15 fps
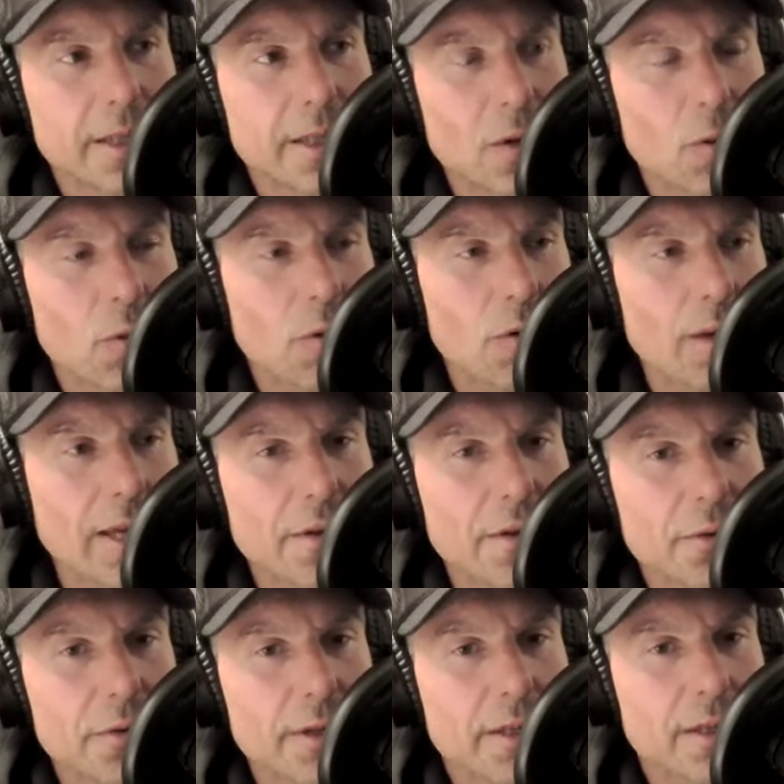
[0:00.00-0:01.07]
That whole other
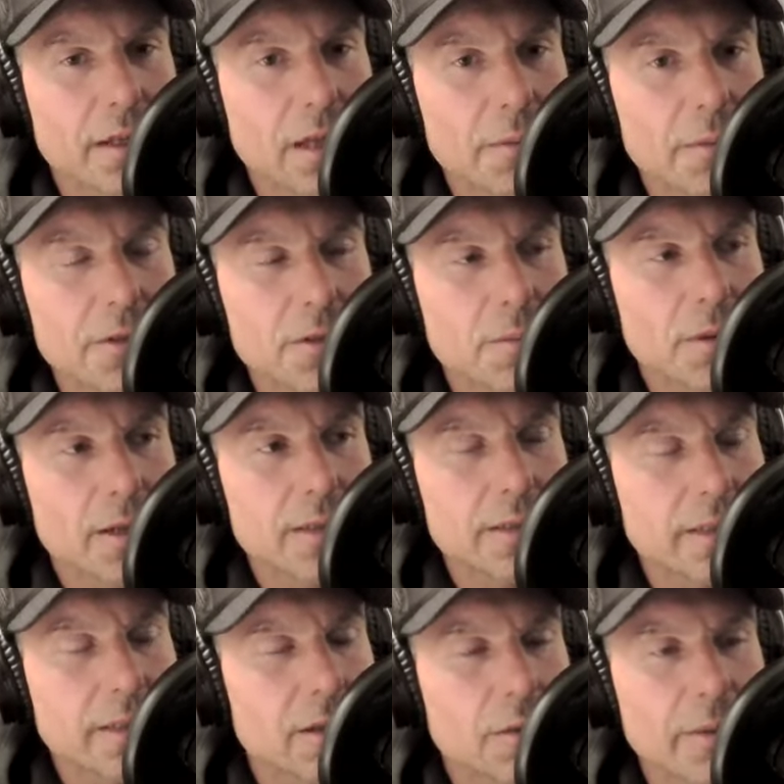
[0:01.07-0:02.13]
3 kilometers, your body's
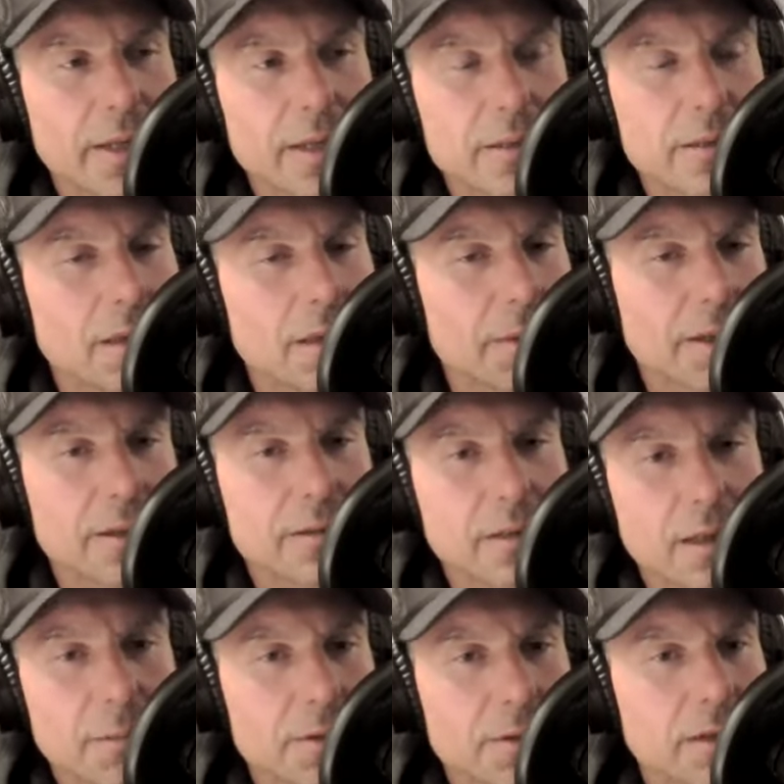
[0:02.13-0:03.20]
like, no, we gotta stop, we gotta
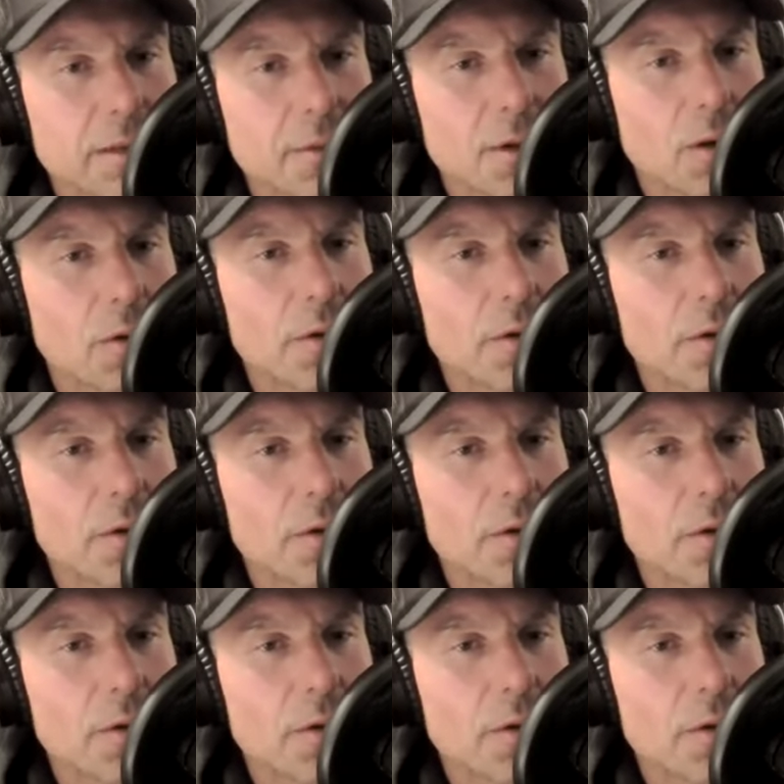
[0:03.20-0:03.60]
stop, we gotta stop.